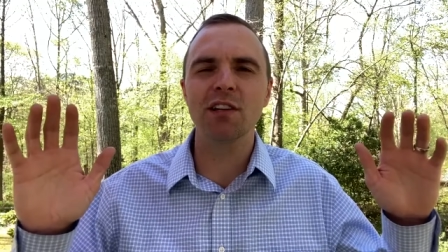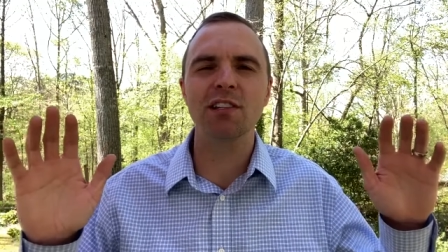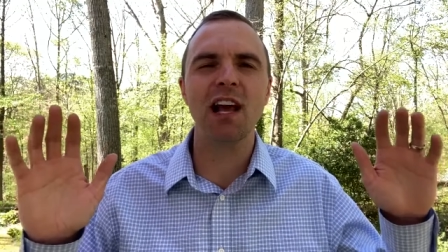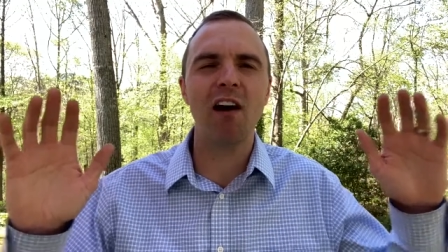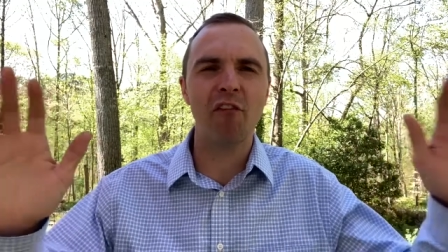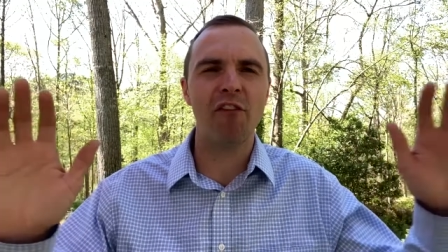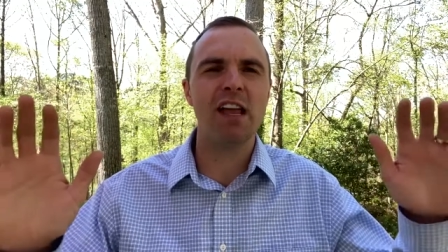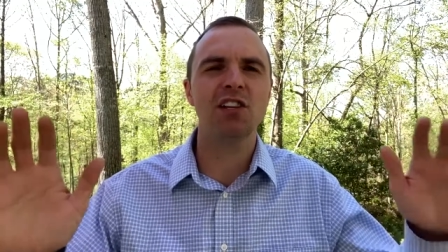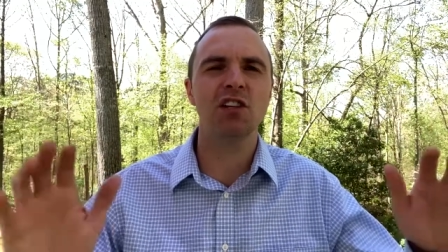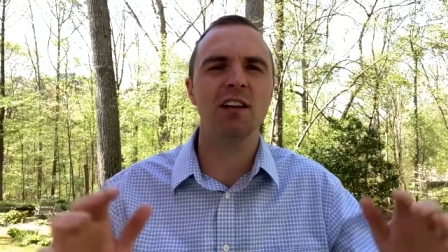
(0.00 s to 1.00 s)

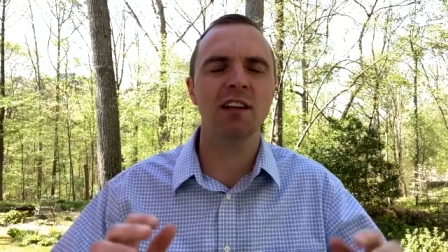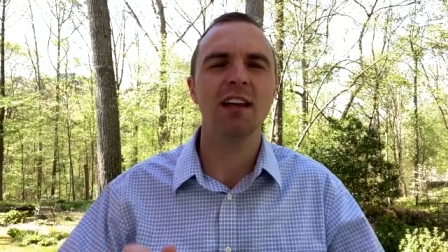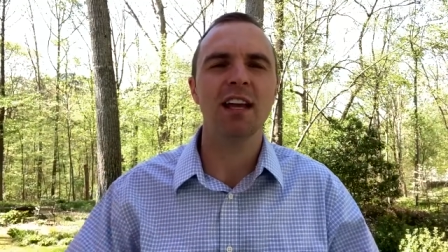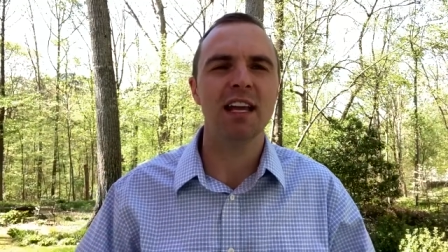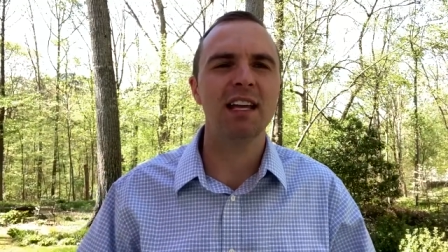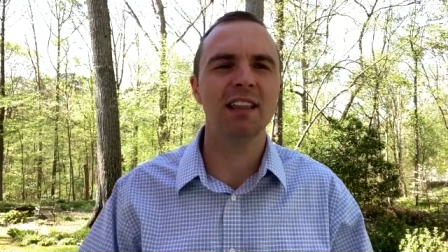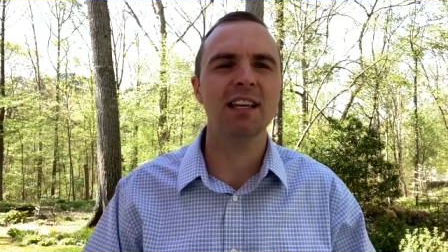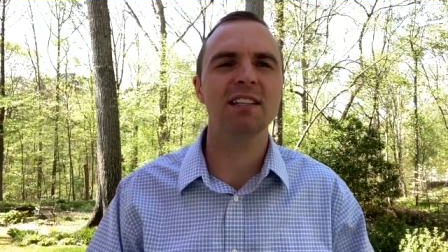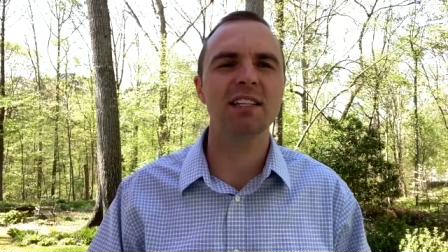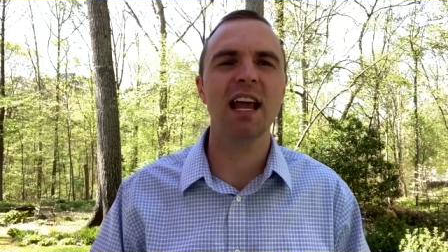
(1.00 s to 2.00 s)
salvation in
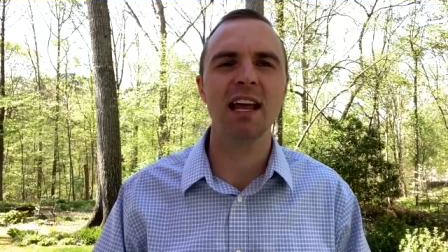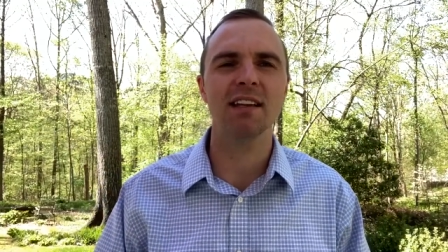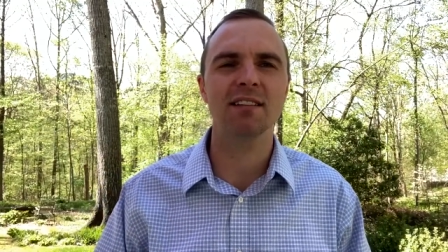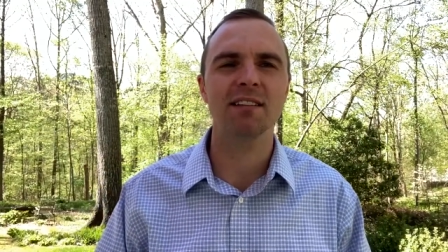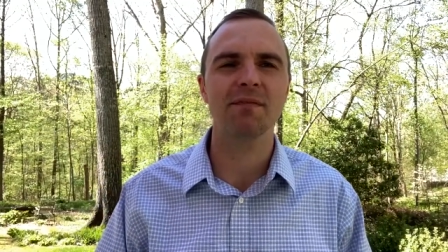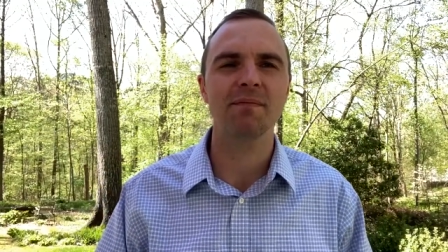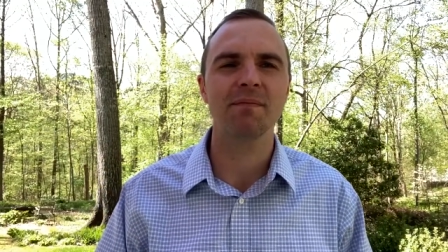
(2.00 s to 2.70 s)
these days.